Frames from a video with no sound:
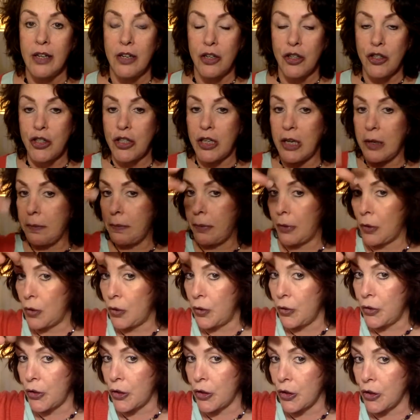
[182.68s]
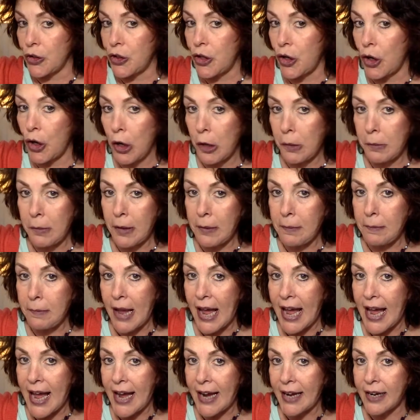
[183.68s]
She pulled her turban
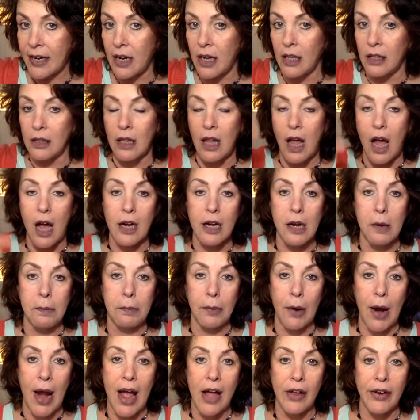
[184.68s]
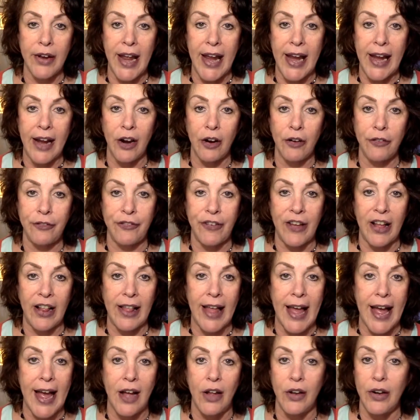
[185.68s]
back, a lock of brown hair fell
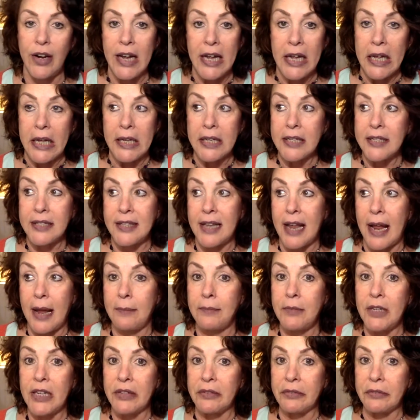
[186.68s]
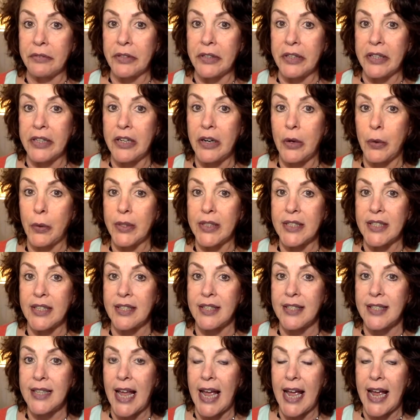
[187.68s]
out. Sam didn't really know what to
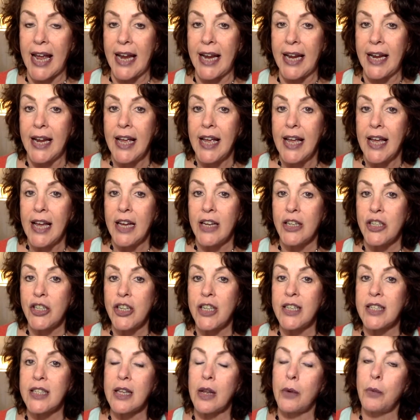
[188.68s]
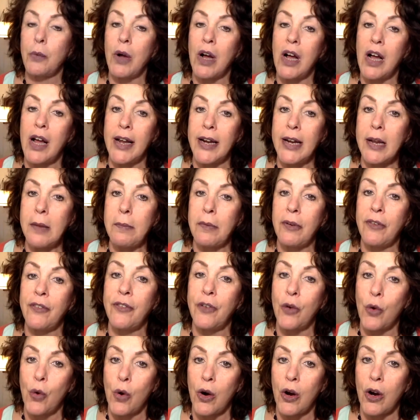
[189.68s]
say, and she said, "Well, honey,
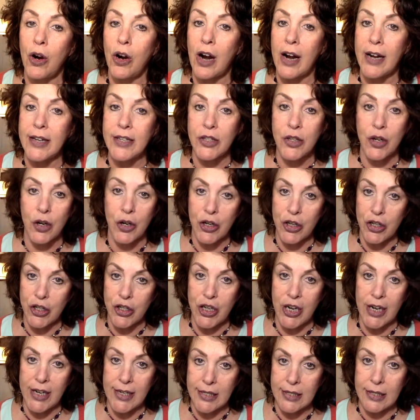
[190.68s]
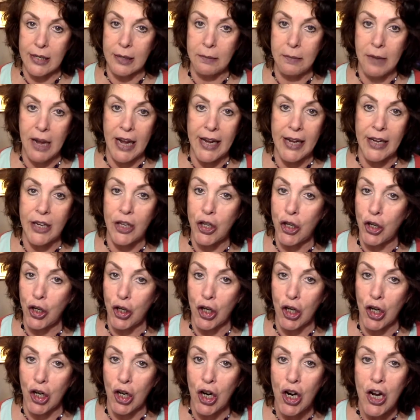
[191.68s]
before I started chasing my
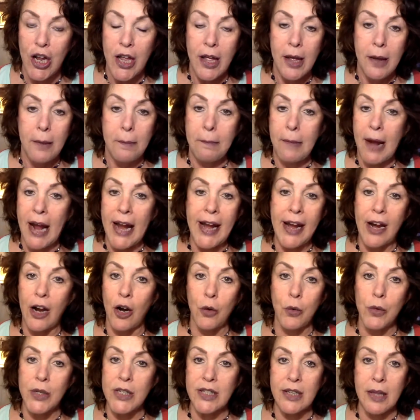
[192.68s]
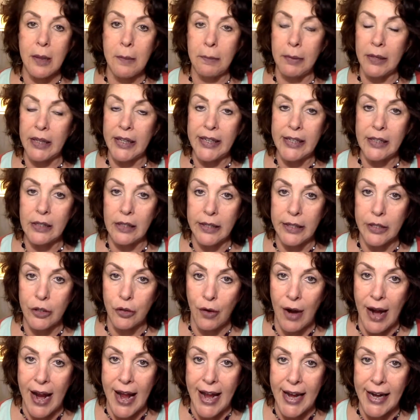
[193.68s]
cure, my hair was completely
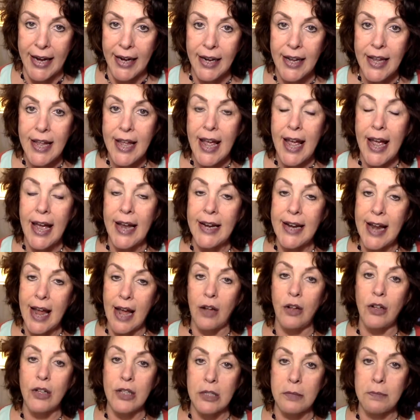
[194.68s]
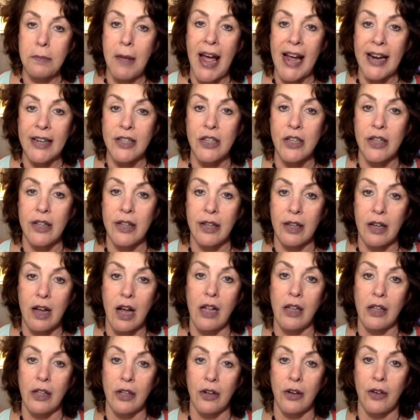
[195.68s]
gray, and now it's back to the
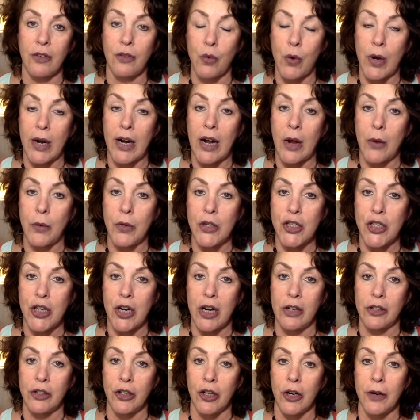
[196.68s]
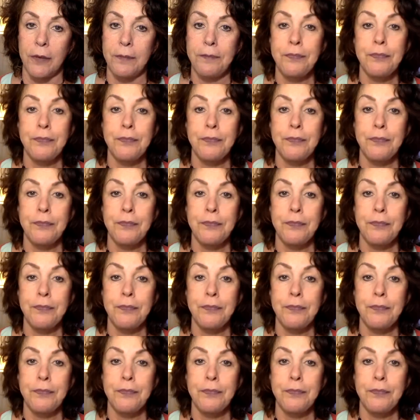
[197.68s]
color of when I was younger."